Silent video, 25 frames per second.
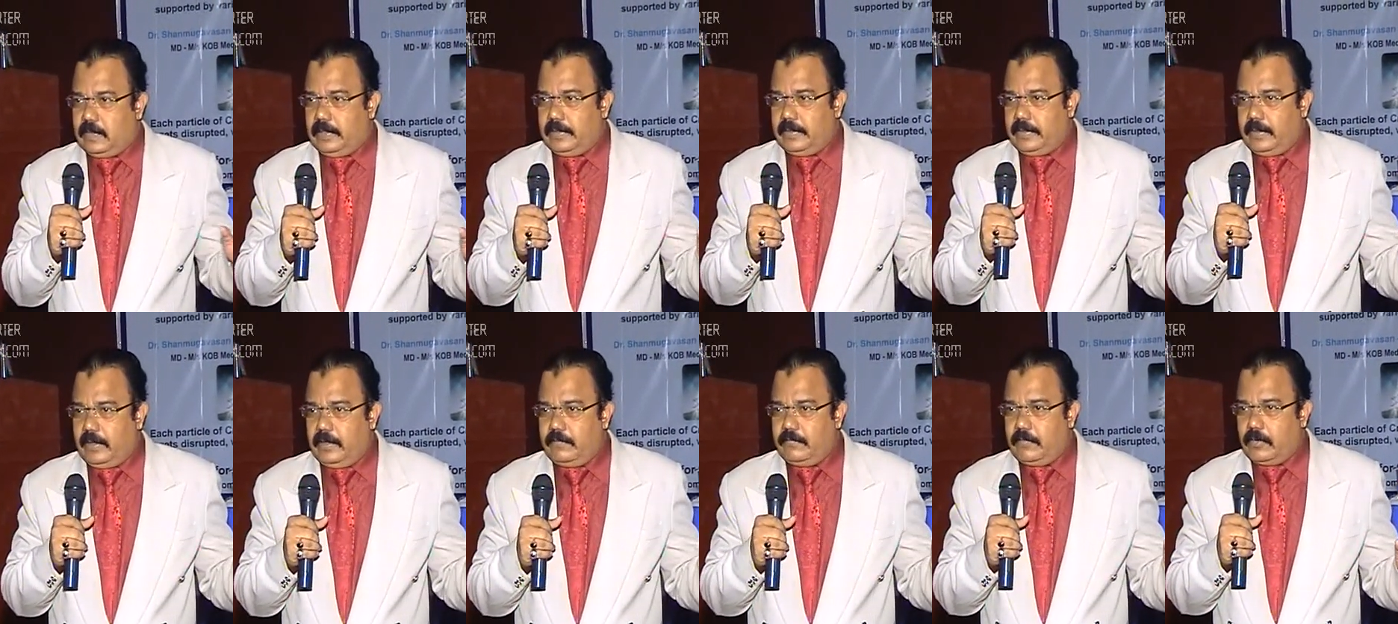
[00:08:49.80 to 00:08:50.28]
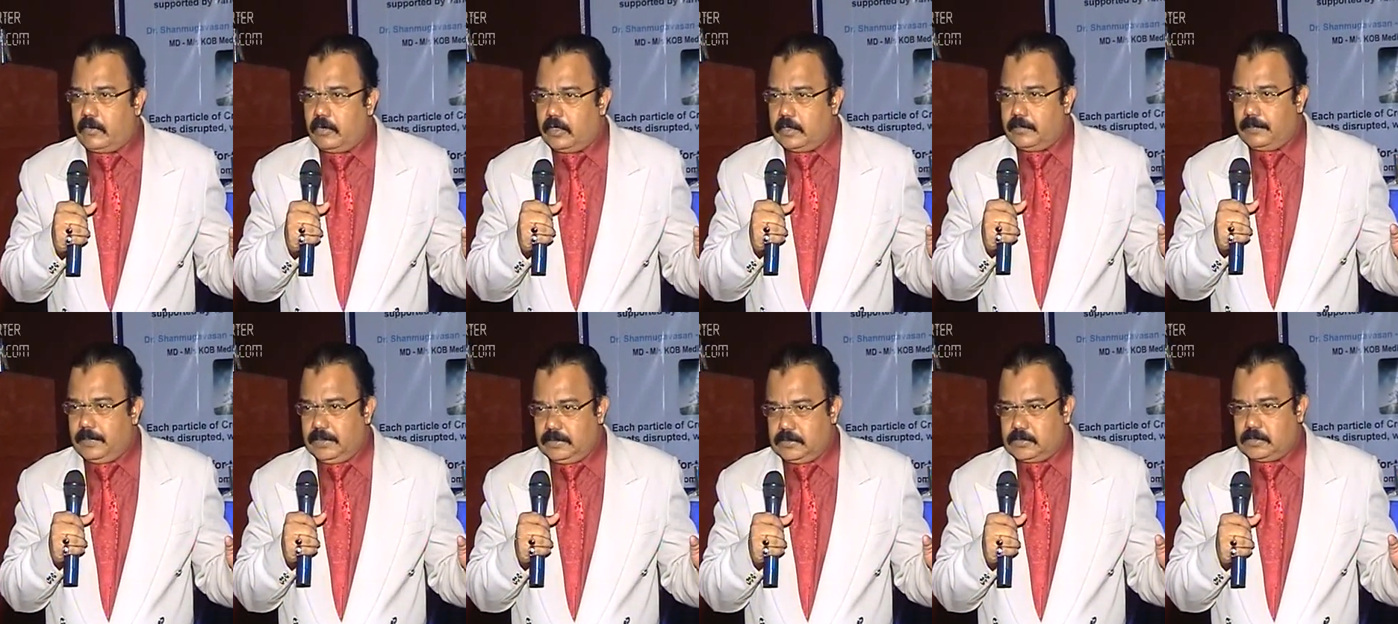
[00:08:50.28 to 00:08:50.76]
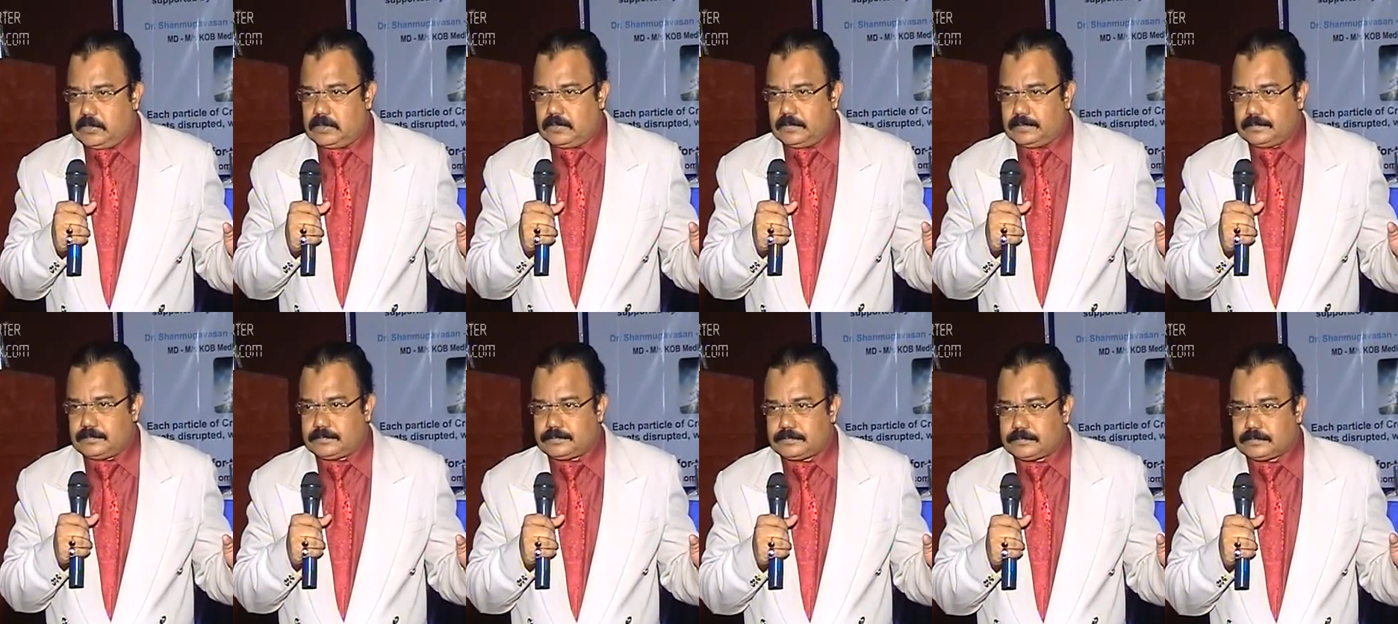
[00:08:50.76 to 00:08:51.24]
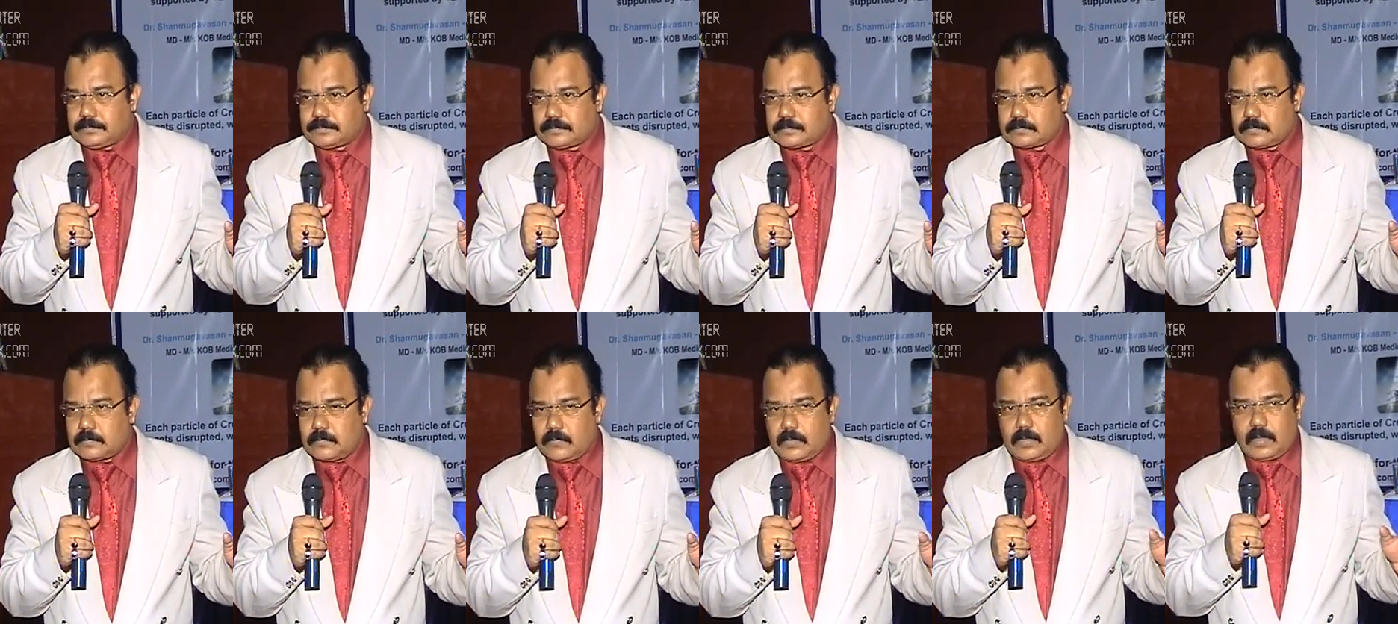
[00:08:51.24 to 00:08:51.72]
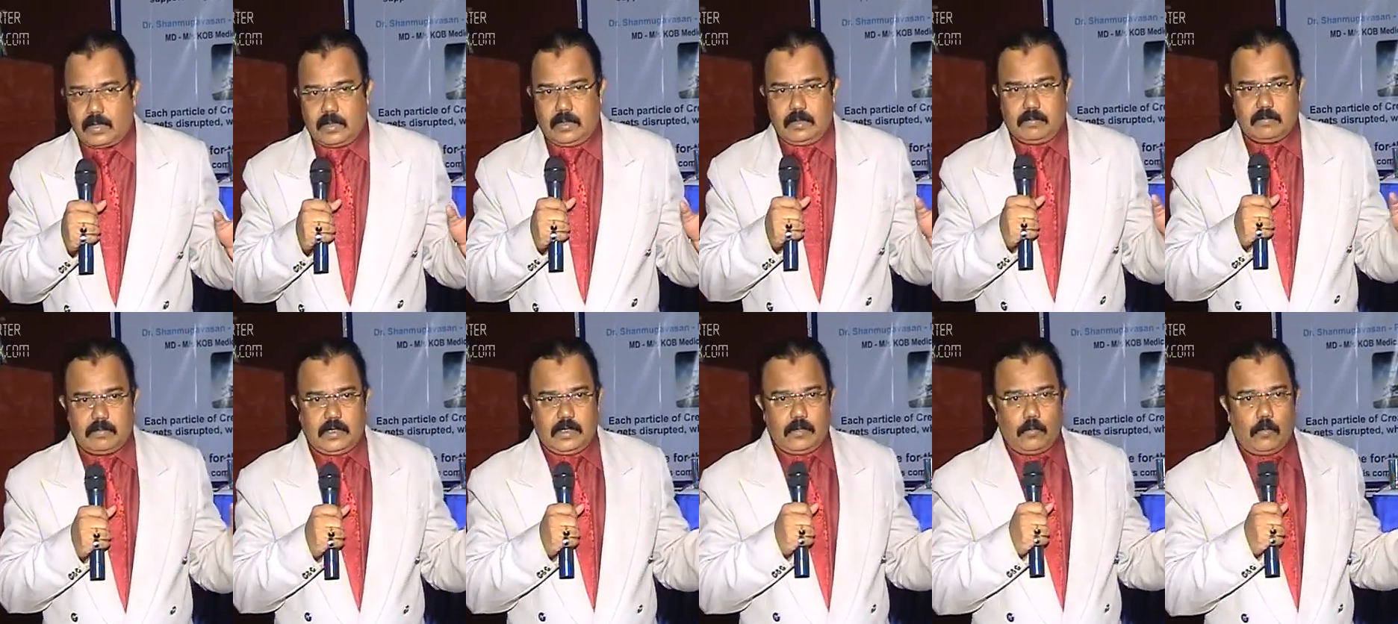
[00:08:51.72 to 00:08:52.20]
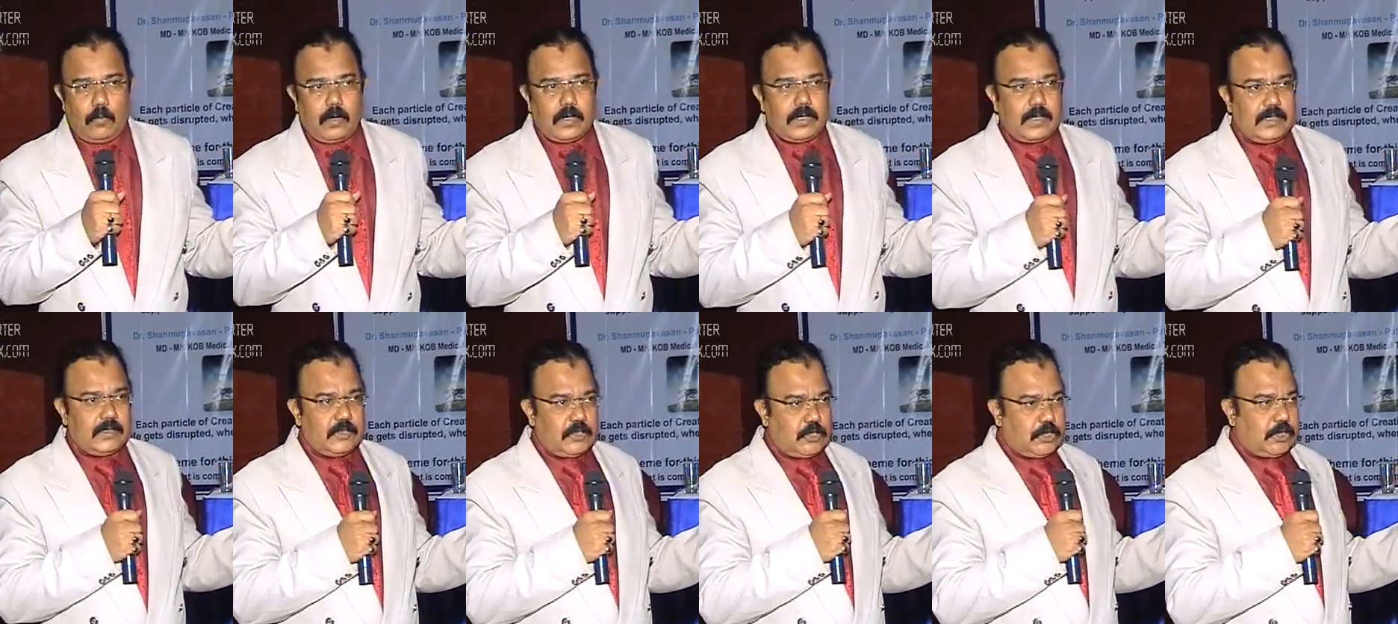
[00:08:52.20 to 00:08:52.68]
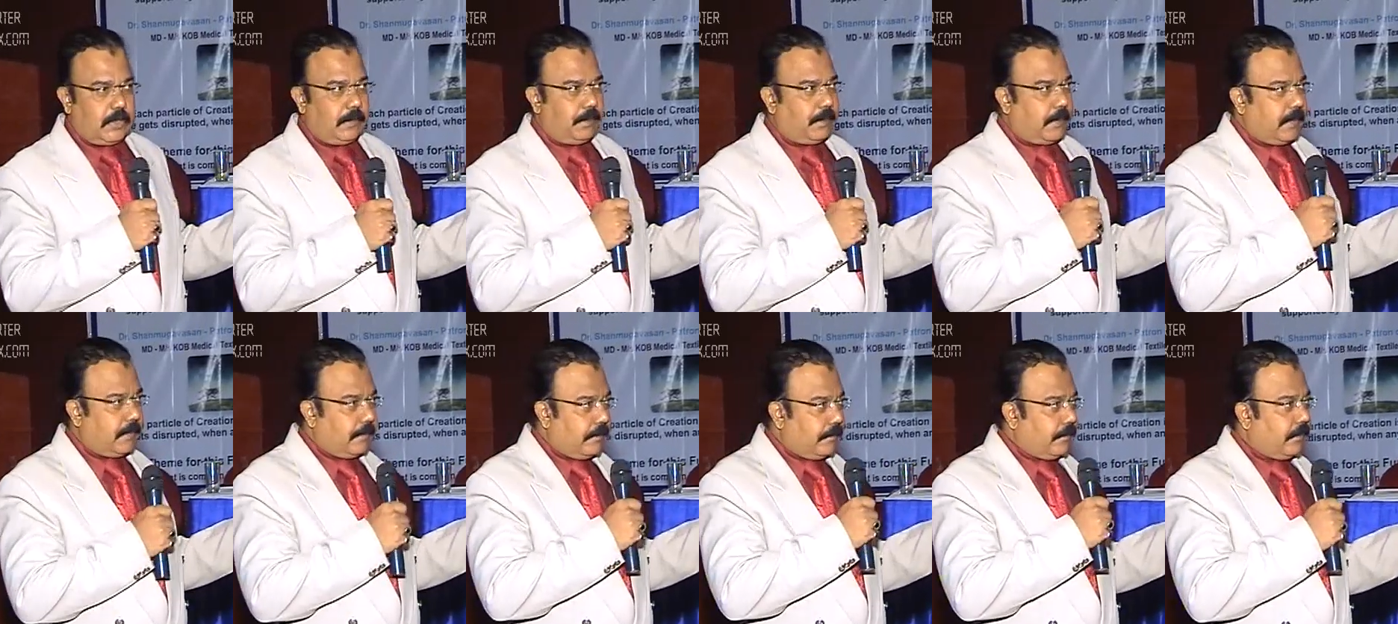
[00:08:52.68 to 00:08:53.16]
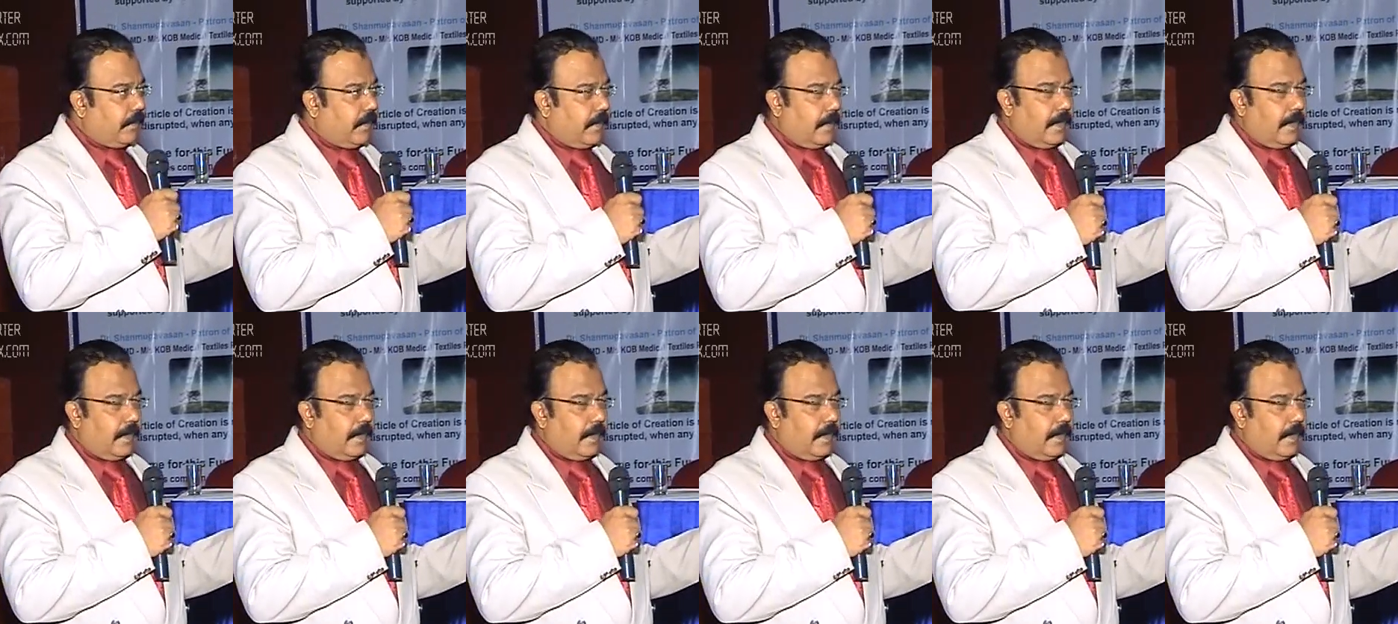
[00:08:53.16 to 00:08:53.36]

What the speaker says: it's like environment. It's like water and ship.